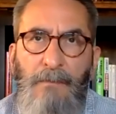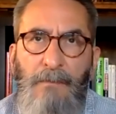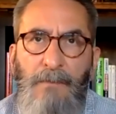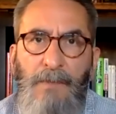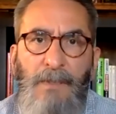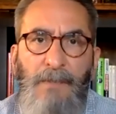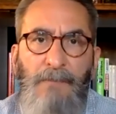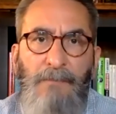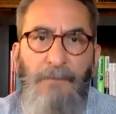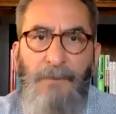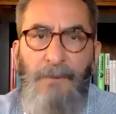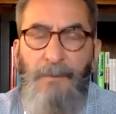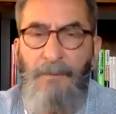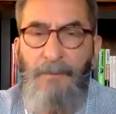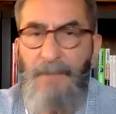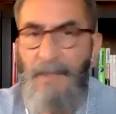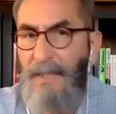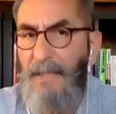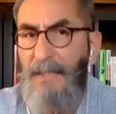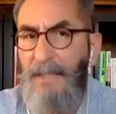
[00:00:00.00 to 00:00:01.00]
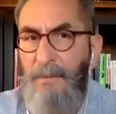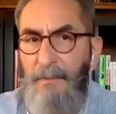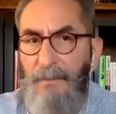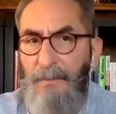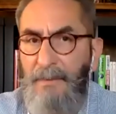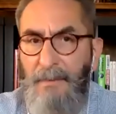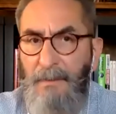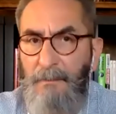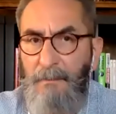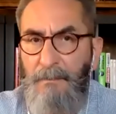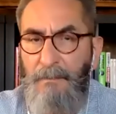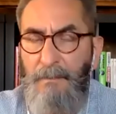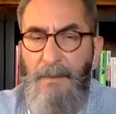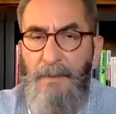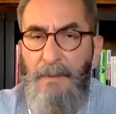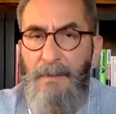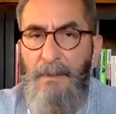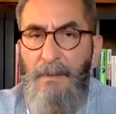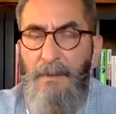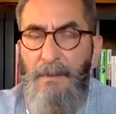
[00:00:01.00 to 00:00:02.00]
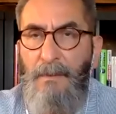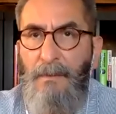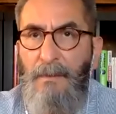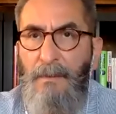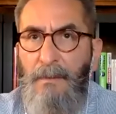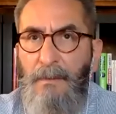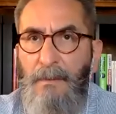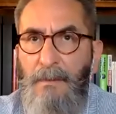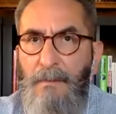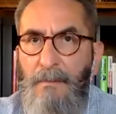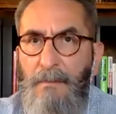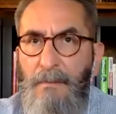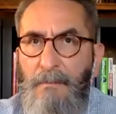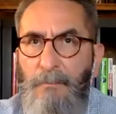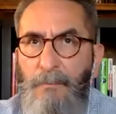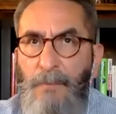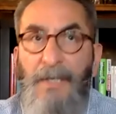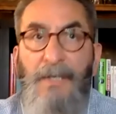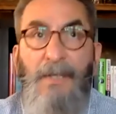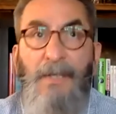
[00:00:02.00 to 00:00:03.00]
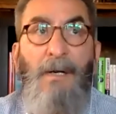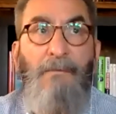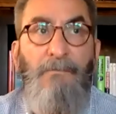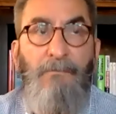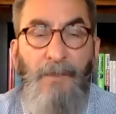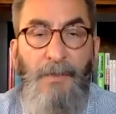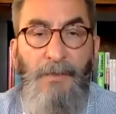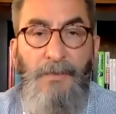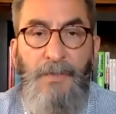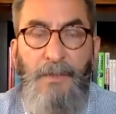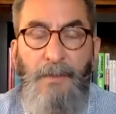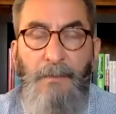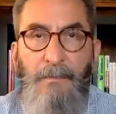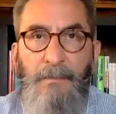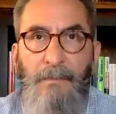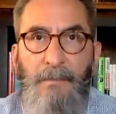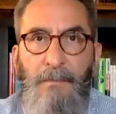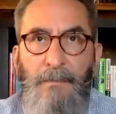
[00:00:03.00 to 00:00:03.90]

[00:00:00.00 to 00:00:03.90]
willing for you to be angry with them or break off friendship